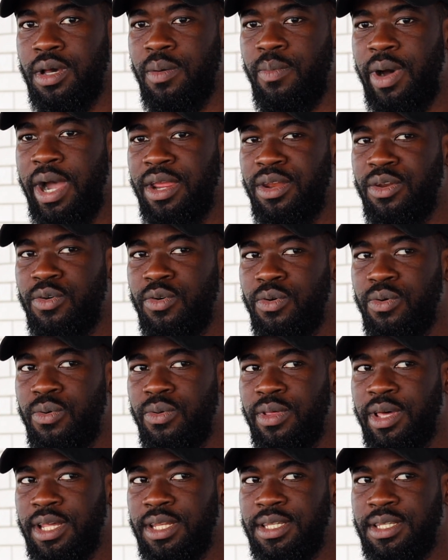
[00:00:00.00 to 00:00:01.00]
But I know
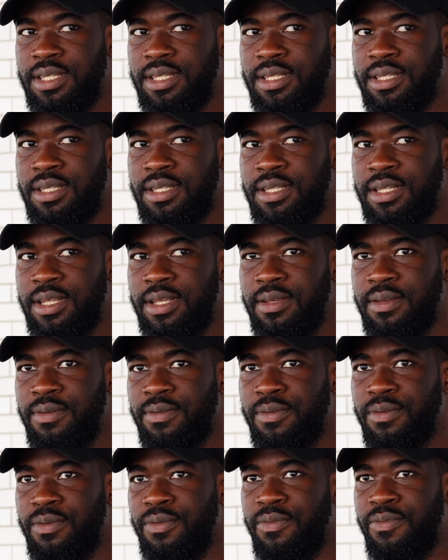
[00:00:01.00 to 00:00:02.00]
that
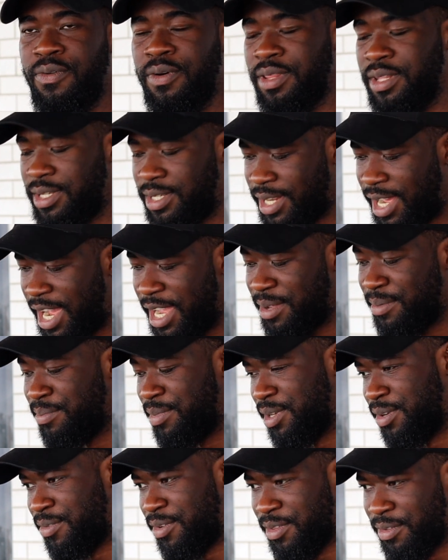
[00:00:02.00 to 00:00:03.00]
for the time
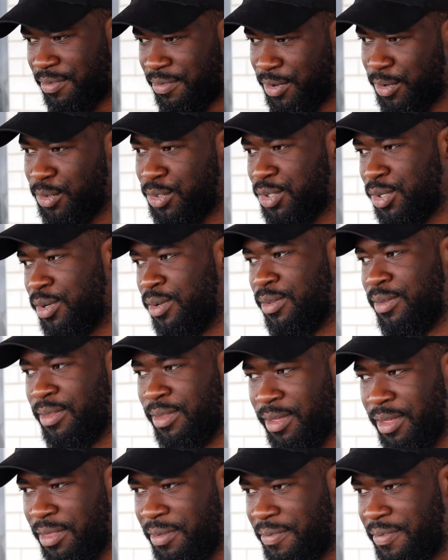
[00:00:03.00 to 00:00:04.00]
being, for the future,
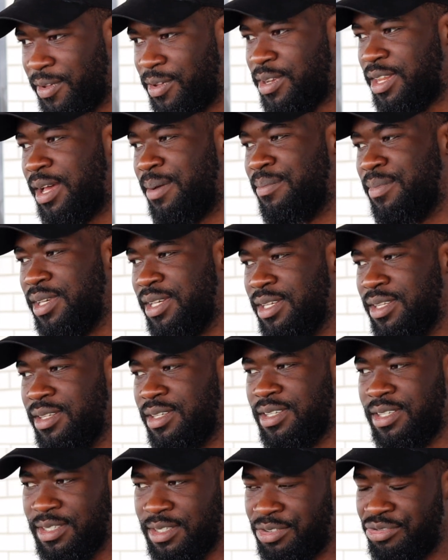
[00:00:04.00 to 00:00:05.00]
the field I'm in
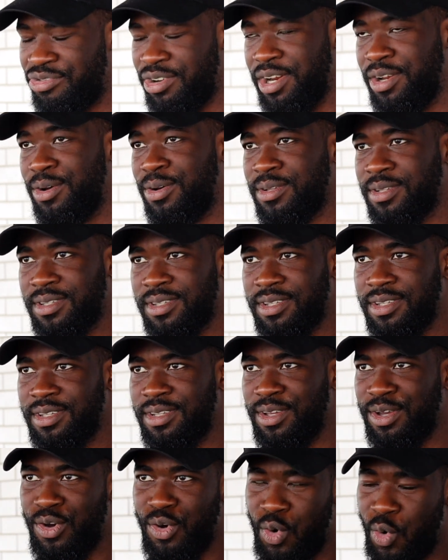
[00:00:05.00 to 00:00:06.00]
is red hot,
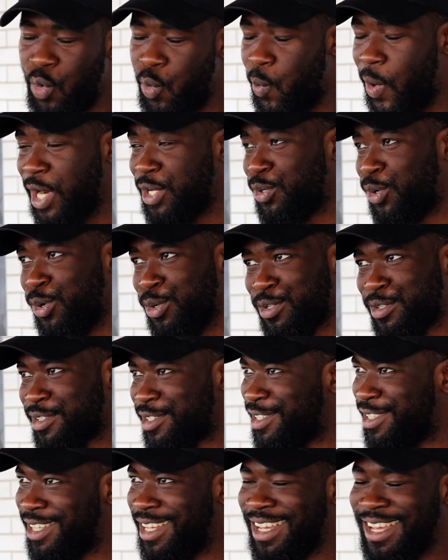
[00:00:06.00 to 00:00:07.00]
mm-hmm. white
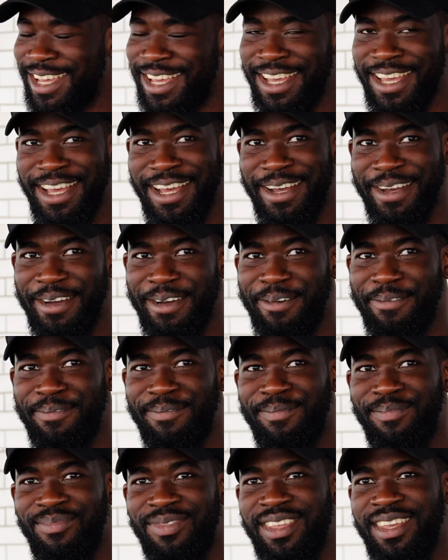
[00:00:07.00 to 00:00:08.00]
hot. um,
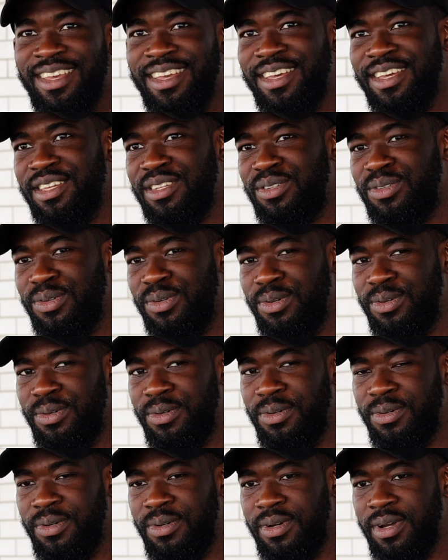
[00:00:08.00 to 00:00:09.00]
yeah. So
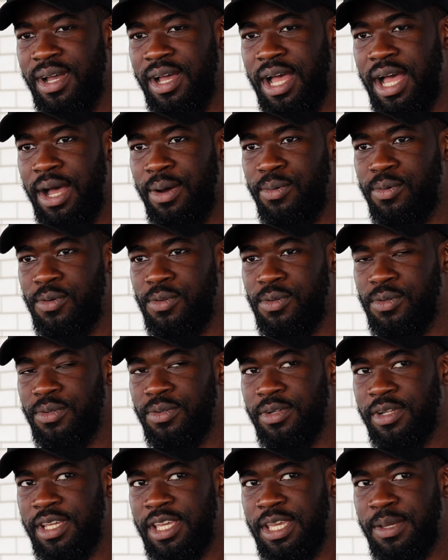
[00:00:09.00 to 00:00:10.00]
I will
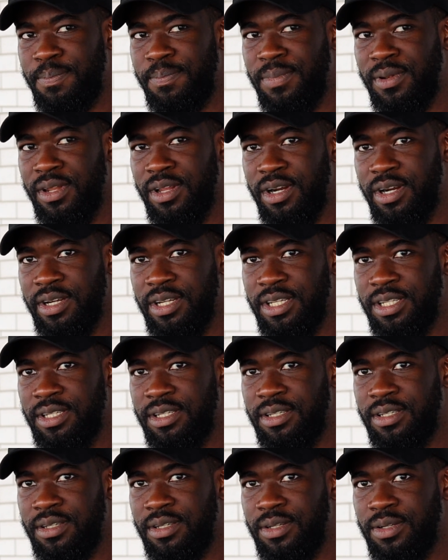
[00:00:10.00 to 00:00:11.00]
keep
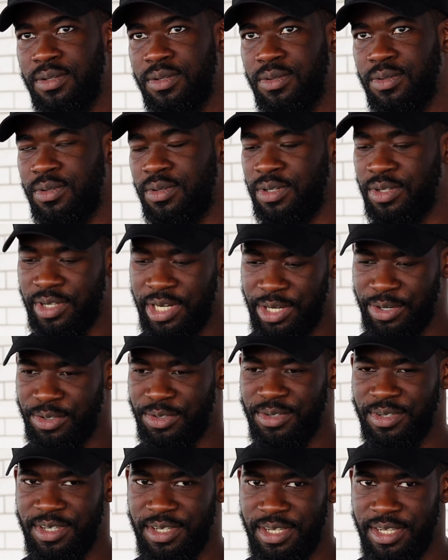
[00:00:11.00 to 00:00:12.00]
learning in order not
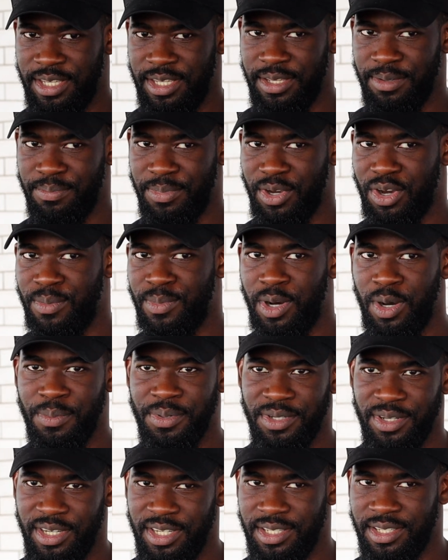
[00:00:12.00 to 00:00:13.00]
to stay, become
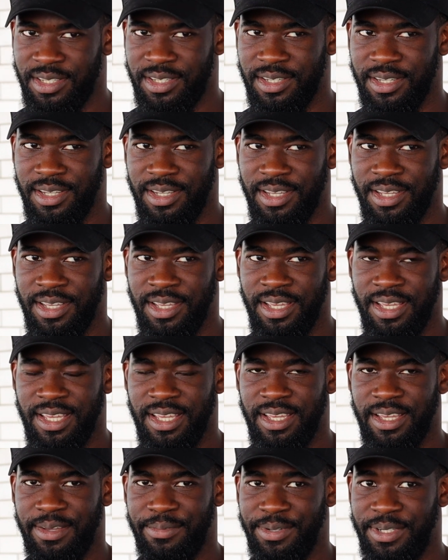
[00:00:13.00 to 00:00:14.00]
obsolete, mm-hmm.
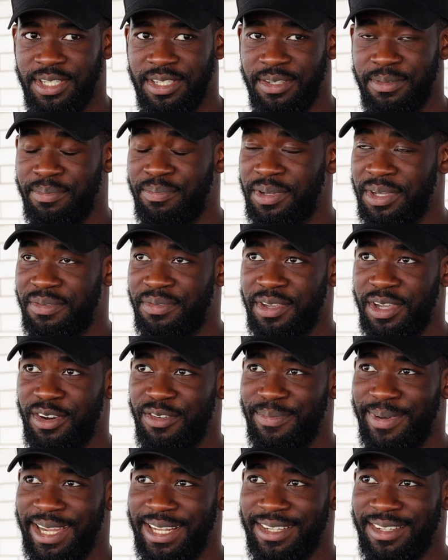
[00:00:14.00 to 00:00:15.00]
which is a big fear
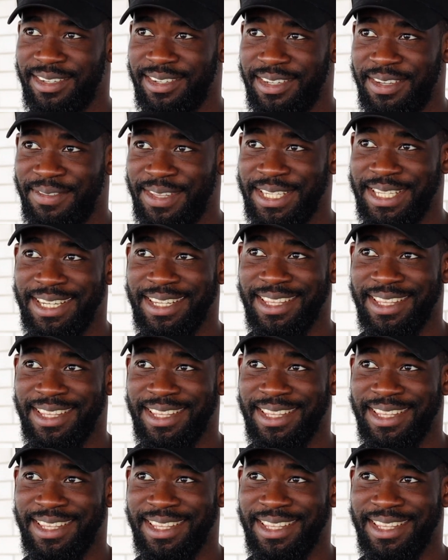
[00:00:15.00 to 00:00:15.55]
of mine. If there's mm-hmm.